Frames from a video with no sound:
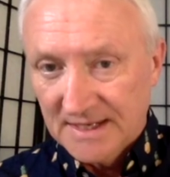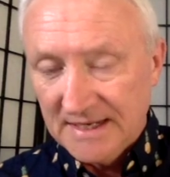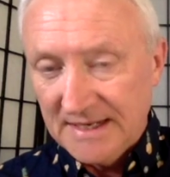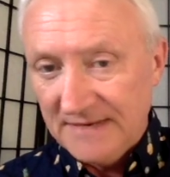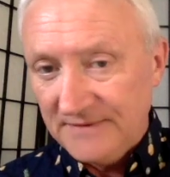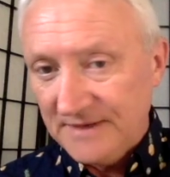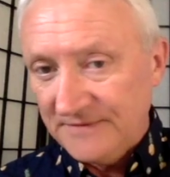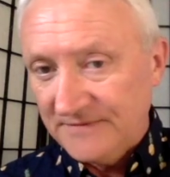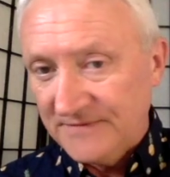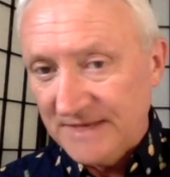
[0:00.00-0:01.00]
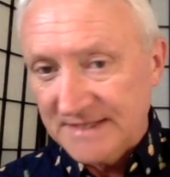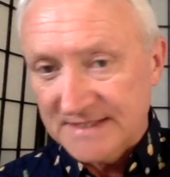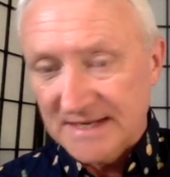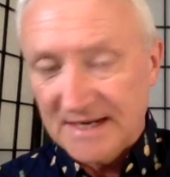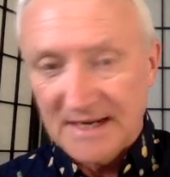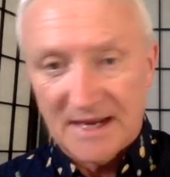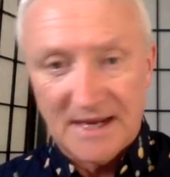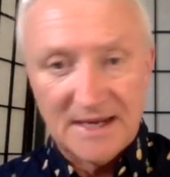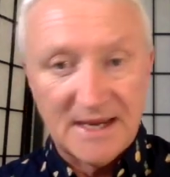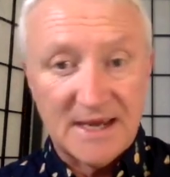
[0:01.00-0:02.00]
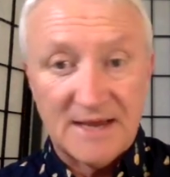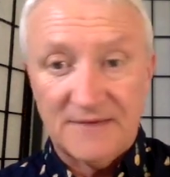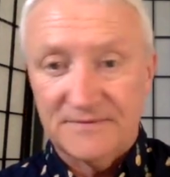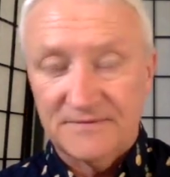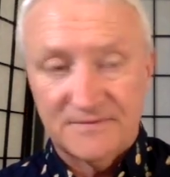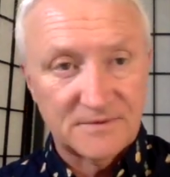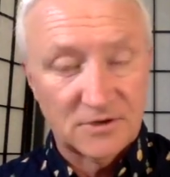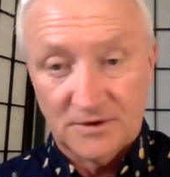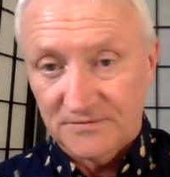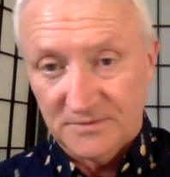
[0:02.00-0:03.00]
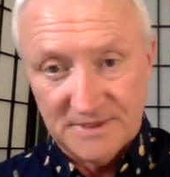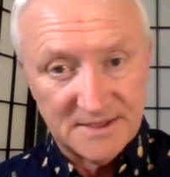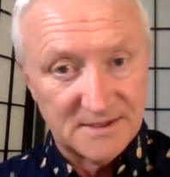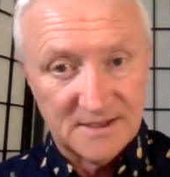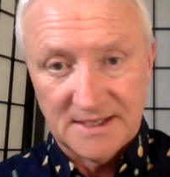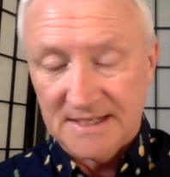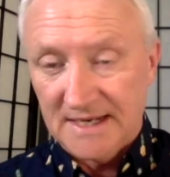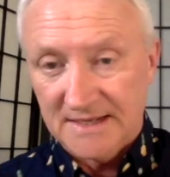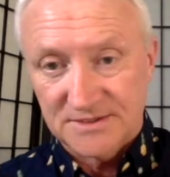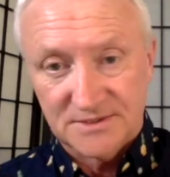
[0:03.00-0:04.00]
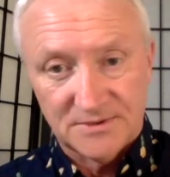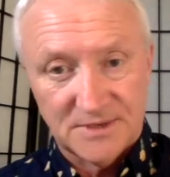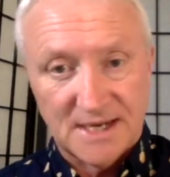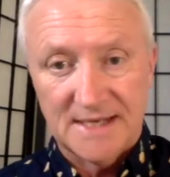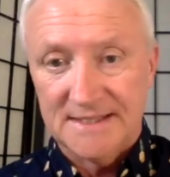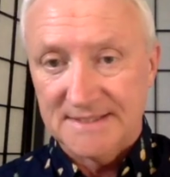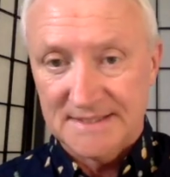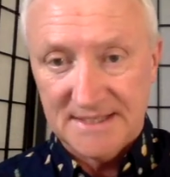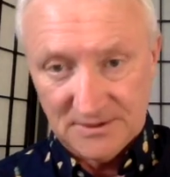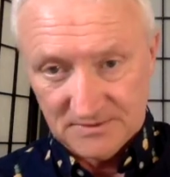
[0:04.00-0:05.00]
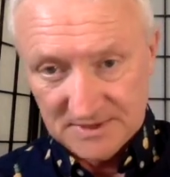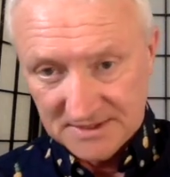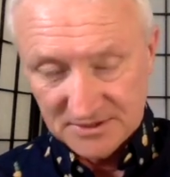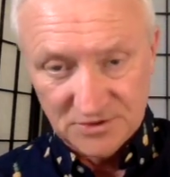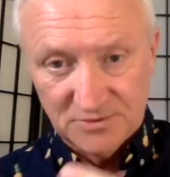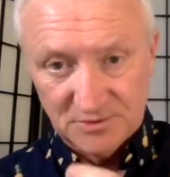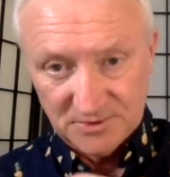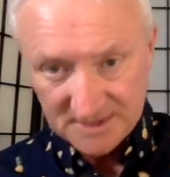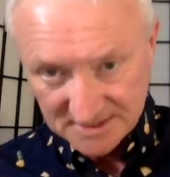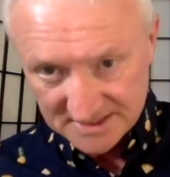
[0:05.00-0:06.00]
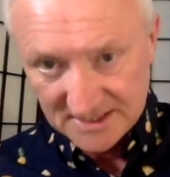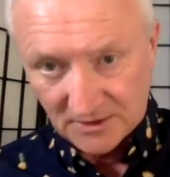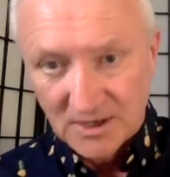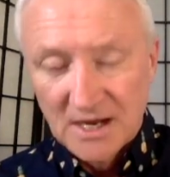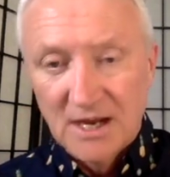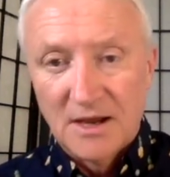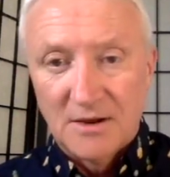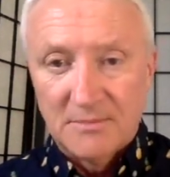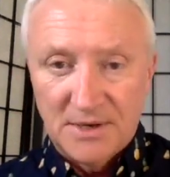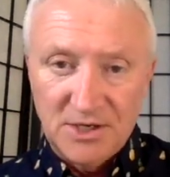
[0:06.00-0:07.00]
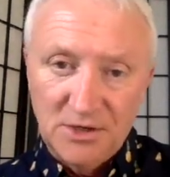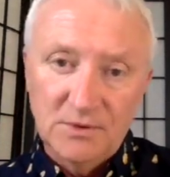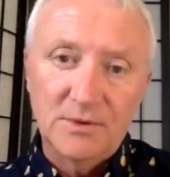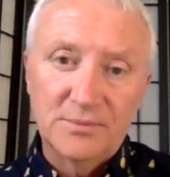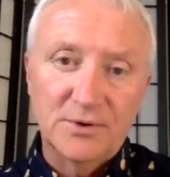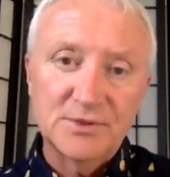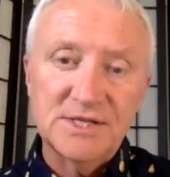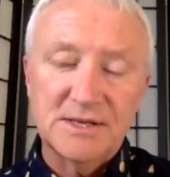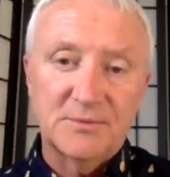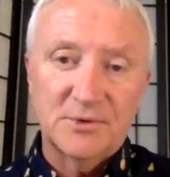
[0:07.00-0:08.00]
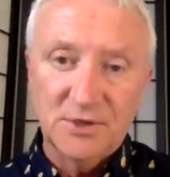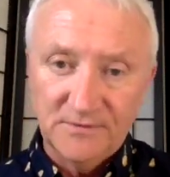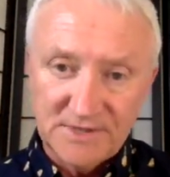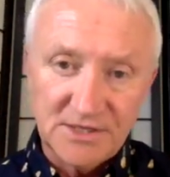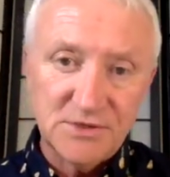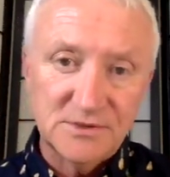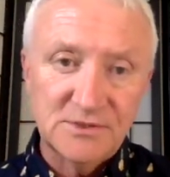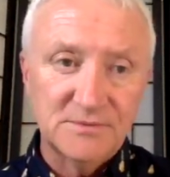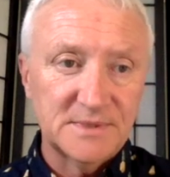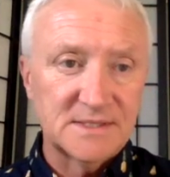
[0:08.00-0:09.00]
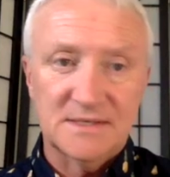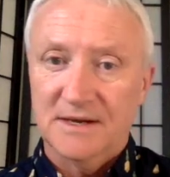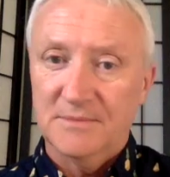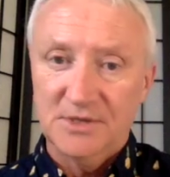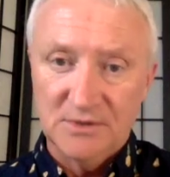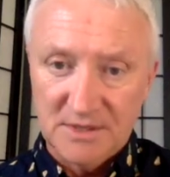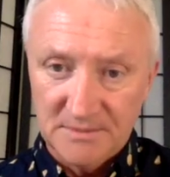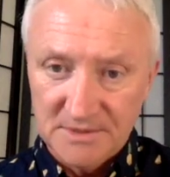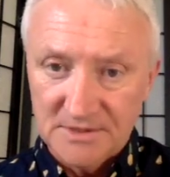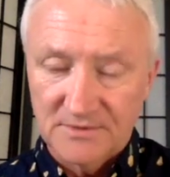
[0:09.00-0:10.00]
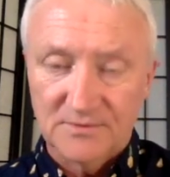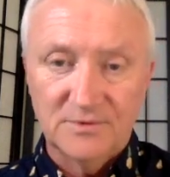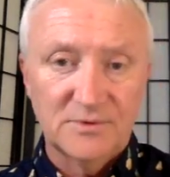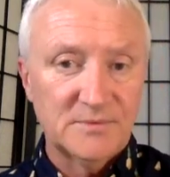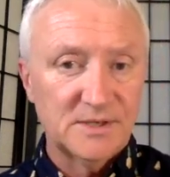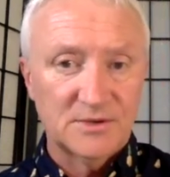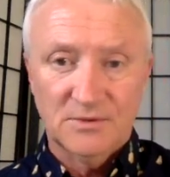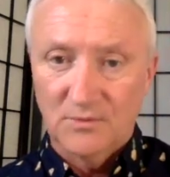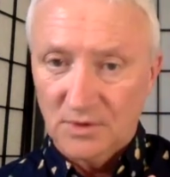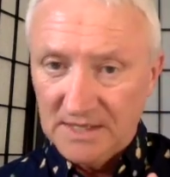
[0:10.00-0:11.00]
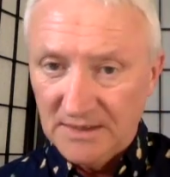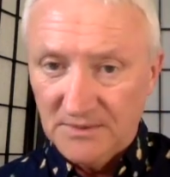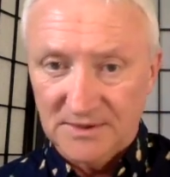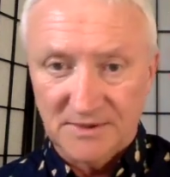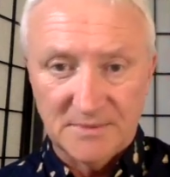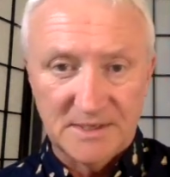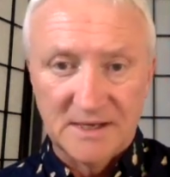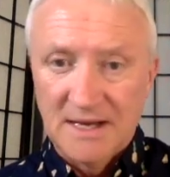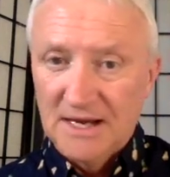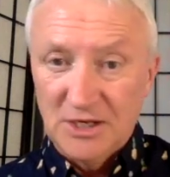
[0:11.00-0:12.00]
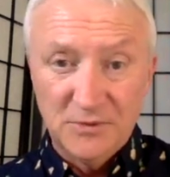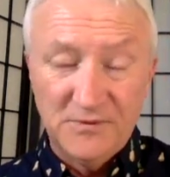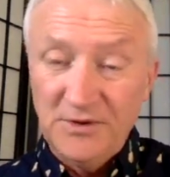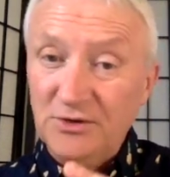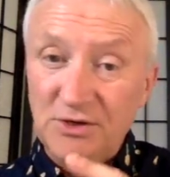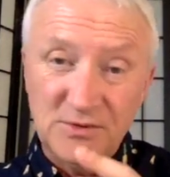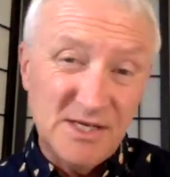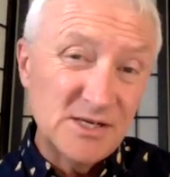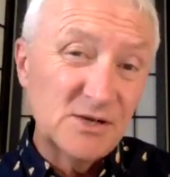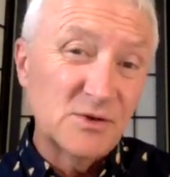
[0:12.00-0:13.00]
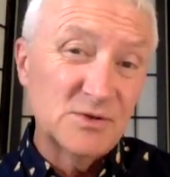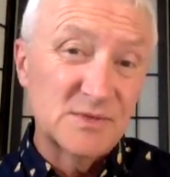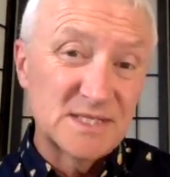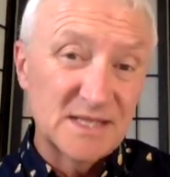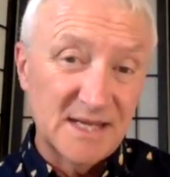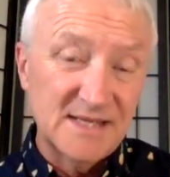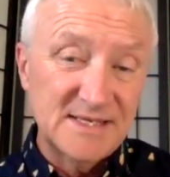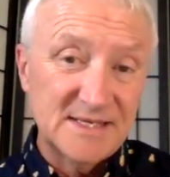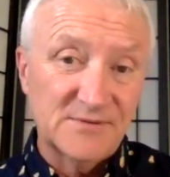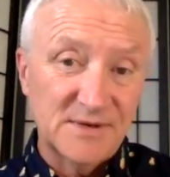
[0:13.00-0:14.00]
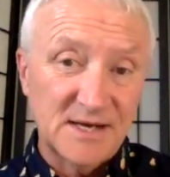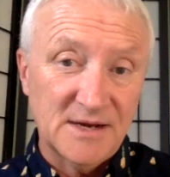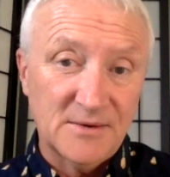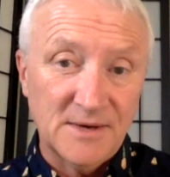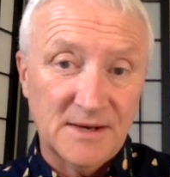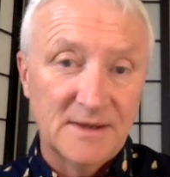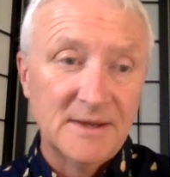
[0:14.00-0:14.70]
Even if they say, I have, God forbid, a cancer and it's here, the tumor is there, but you're approaching them, or you've done your attunement time and you come into the room and you're working with them and you feel you need to go to a slightly different area,